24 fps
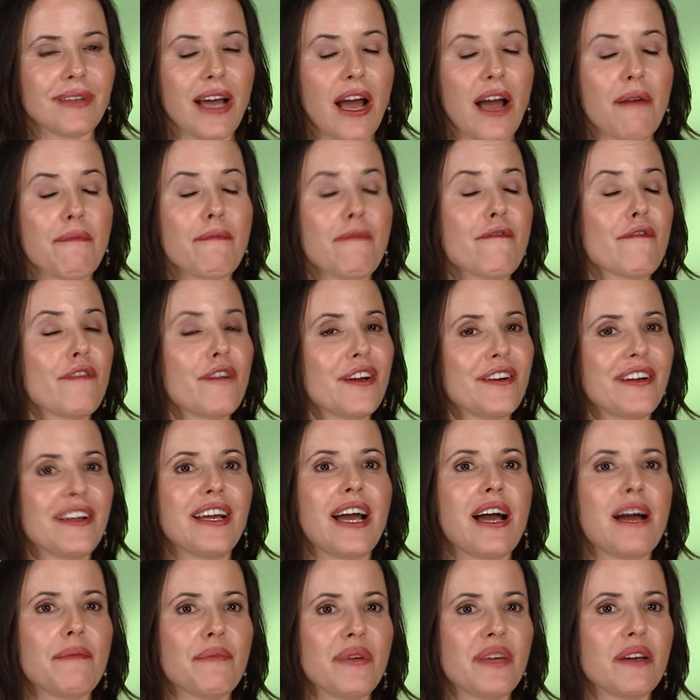I'm very
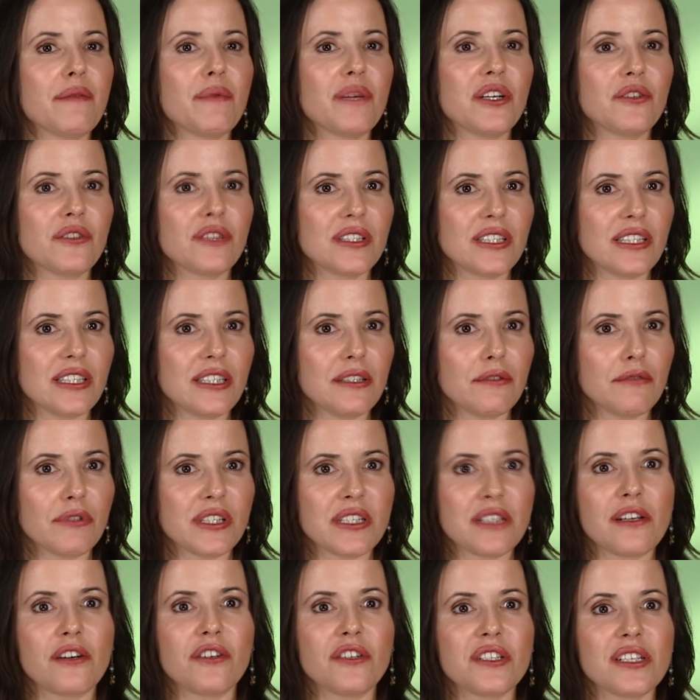happy about the
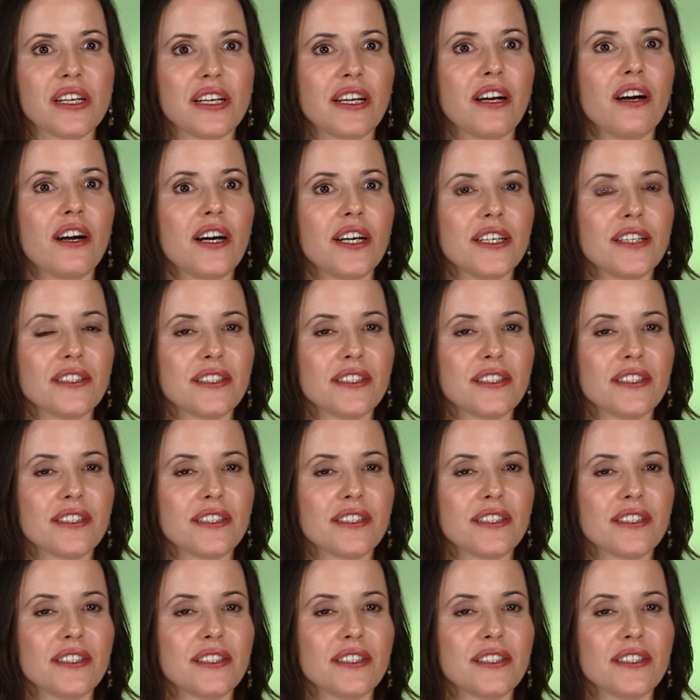results I got.